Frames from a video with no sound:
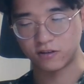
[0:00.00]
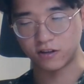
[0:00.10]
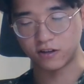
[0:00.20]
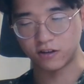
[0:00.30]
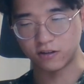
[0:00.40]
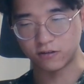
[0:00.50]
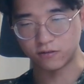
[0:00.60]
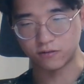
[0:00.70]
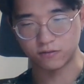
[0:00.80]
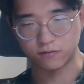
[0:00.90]

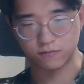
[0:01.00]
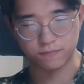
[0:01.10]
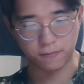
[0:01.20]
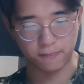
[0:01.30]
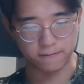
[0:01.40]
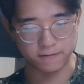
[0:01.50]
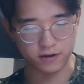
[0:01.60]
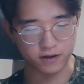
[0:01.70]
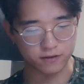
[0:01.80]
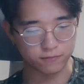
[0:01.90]
And
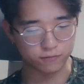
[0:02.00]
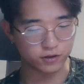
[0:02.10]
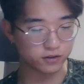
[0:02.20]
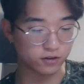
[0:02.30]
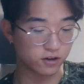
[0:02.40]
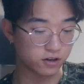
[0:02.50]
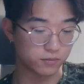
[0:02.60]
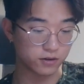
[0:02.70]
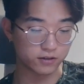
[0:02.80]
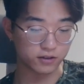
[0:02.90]
yeah, and we talk
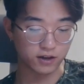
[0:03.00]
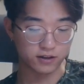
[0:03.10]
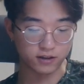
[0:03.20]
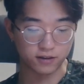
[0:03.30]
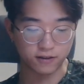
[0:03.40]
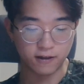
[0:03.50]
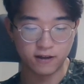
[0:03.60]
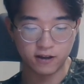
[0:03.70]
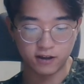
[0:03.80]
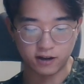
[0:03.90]
about that, and
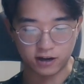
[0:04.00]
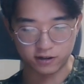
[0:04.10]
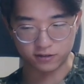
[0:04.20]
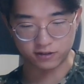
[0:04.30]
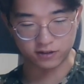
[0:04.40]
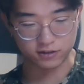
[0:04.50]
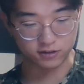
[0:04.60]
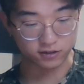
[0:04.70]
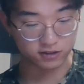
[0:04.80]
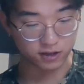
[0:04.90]
ionized
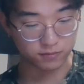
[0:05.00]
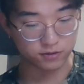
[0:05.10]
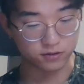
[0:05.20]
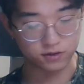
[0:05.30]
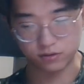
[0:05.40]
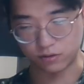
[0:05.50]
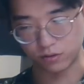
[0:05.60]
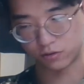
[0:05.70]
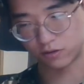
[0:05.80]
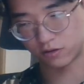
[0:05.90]
acceptor and
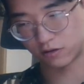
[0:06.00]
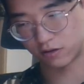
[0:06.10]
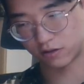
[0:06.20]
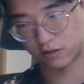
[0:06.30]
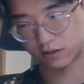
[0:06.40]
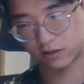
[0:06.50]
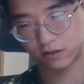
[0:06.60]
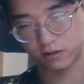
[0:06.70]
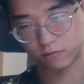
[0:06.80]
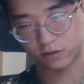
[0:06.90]
donor,
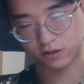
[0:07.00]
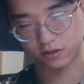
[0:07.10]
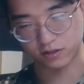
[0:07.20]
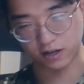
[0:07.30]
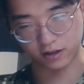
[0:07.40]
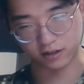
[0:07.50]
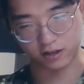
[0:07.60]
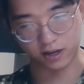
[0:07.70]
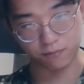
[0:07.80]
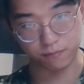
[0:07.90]
which is that
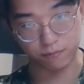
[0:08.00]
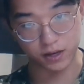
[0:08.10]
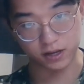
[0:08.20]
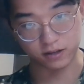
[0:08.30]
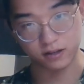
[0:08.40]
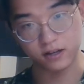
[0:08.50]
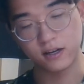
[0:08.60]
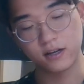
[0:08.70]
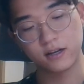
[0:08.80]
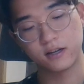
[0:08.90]
can make
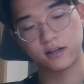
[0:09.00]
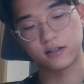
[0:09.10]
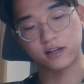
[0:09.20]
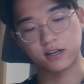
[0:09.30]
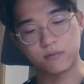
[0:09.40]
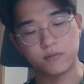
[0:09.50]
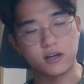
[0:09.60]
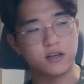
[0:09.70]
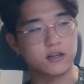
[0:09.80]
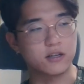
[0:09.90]
like
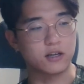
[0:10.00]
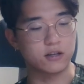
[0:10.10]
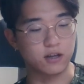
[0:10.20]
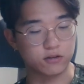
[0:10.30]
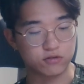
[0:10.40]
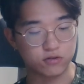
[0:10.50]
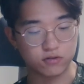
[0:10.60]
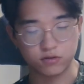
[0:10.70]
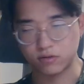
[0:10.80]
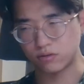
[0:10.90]

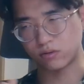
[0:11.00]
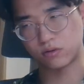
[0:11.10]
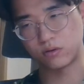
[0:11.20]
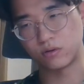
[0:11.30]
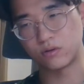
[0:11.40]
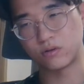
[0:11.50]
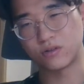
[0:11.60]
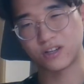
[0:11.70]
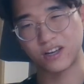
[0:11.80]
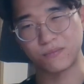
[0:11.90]
electrons or
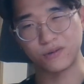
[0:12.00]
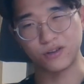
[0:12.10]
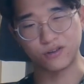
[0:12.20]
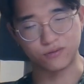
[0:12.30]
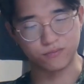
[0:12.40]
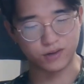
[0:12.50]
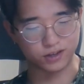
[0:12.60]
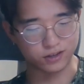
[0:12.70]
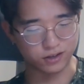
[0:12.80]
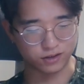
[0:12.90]
hole can be
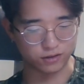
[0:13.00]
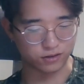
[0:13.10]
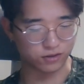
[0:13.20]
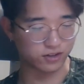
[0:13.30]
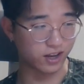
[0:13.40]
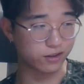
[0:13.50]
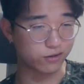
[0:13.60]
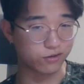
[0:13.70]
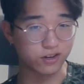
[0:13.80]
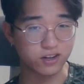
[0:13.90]
make like a
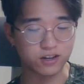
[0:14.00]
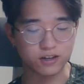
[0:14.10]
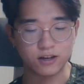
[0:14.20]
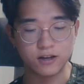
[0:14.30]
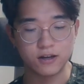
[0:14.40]
scattering.